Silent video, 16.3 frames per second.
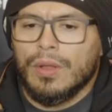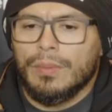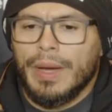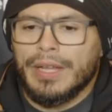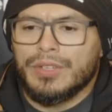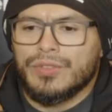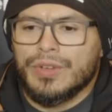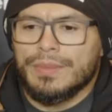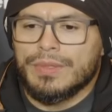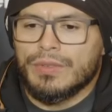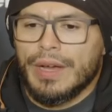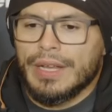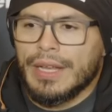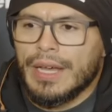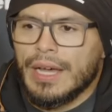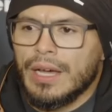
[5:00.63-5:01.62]
my dreams
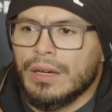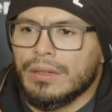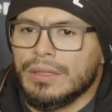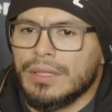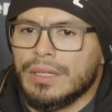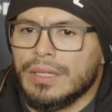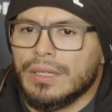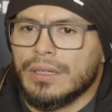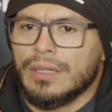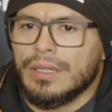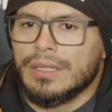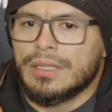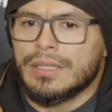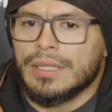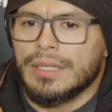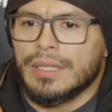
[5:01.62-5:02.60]
right now, you know,
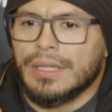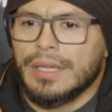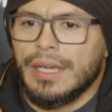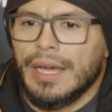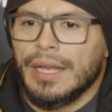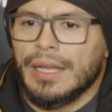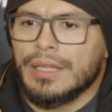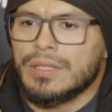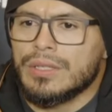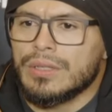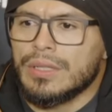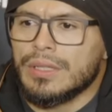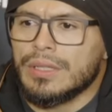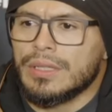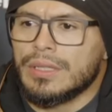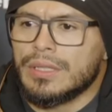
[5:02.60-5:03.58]
it's getting to
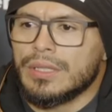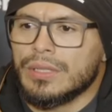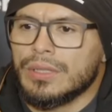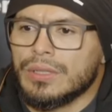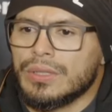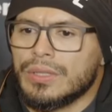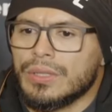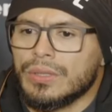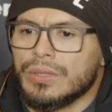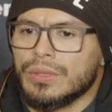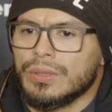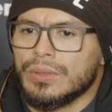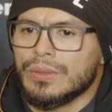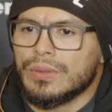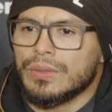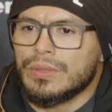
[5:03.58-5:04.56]
the
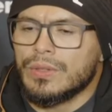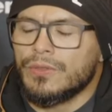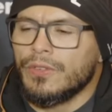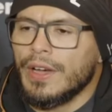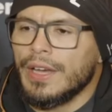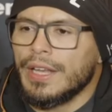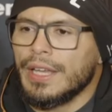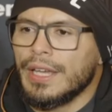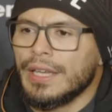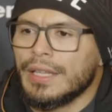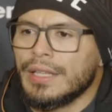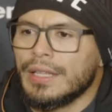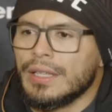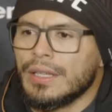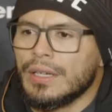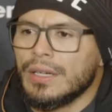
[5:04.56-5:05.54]
to fight
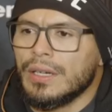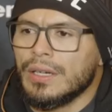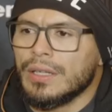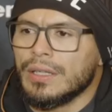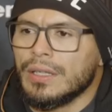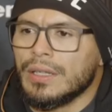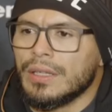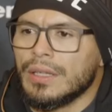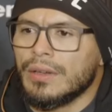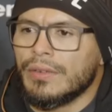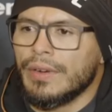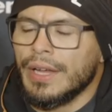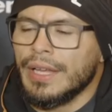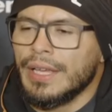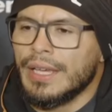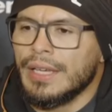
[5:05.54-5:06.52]
again on a
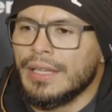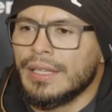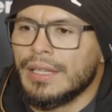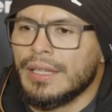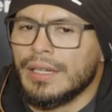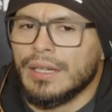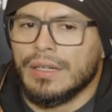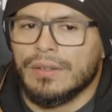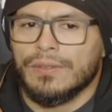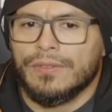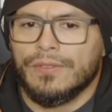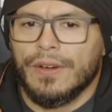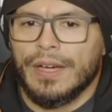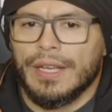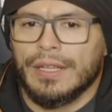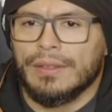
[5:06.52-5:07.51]
ranking, you know,
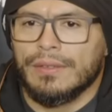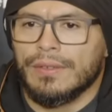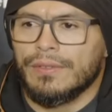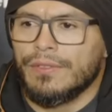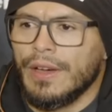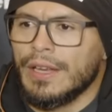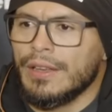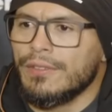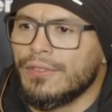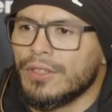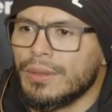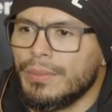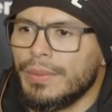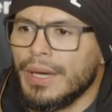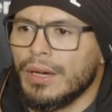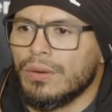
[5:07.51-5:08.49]
fighting for the
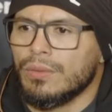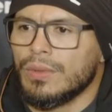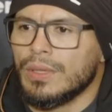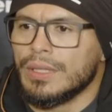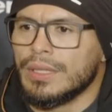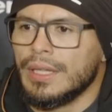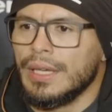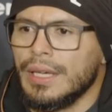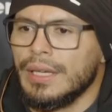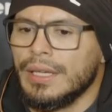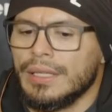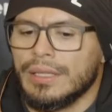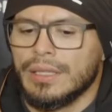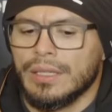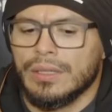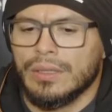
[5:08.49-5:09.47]
belt one day, you
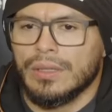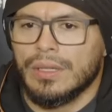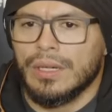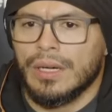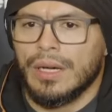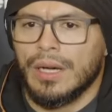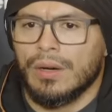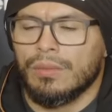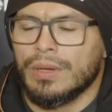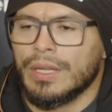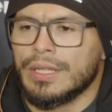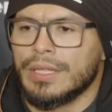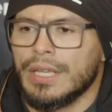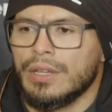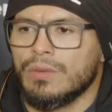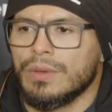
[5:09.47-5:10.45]
know. I want
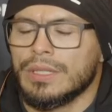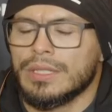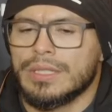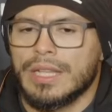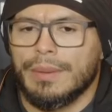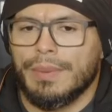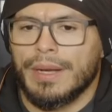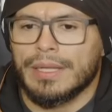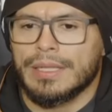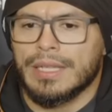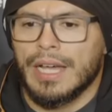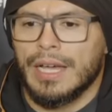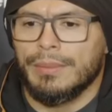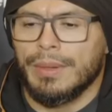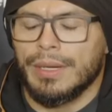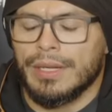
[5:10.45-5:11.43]
to take one step at a
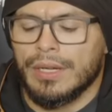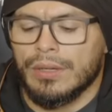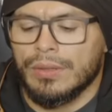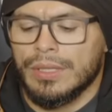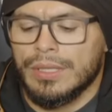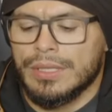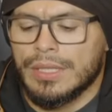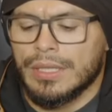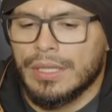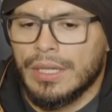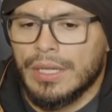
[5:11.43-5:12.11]
time. I know he's on